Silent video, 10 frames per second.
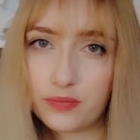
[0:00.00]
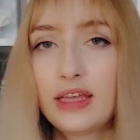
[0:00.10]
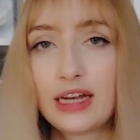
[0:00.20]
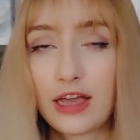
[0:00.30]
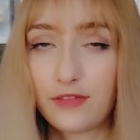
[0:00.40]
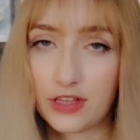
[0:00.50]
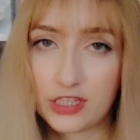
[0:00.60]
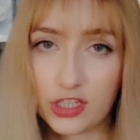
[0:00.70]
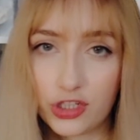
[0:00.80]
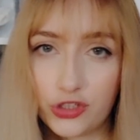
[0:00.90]
Then I've
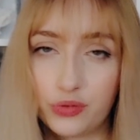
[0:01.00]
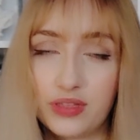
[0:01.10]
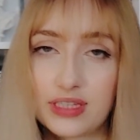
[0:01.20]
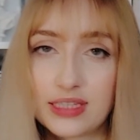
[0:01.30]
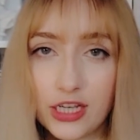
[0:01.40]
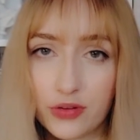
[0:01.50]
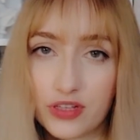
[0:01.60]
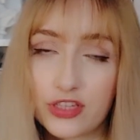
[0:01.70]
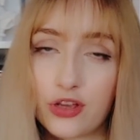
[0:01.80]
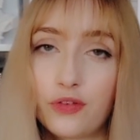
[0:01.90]
listened to The
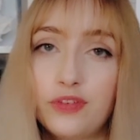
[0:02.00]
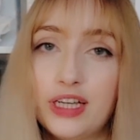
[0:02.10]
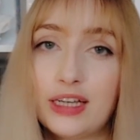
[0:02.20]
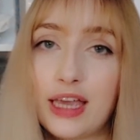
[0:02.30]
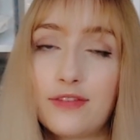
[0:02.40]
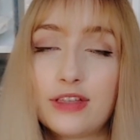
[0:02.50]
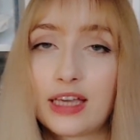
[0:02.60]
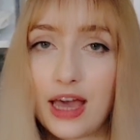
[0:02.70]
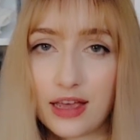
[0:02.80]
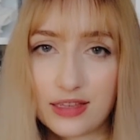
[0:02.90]
Secrets of
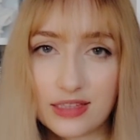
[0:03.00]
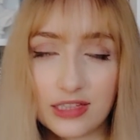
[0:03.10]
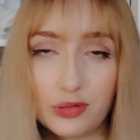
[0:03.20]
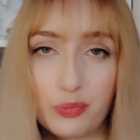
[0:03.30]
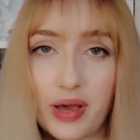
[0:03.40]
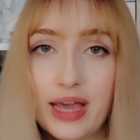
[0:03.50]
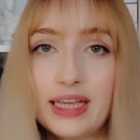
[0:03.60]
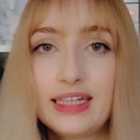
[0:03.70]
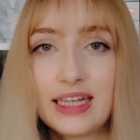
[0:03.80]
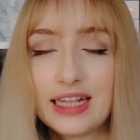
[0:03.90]
Dunhaven Castle
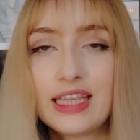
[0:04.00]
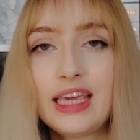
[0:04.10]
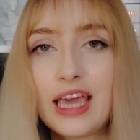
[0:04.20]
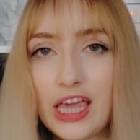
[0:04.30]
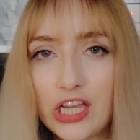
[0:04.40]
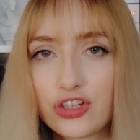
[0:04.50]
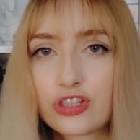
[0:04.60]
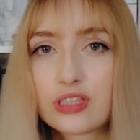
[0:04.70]
by Nelly H.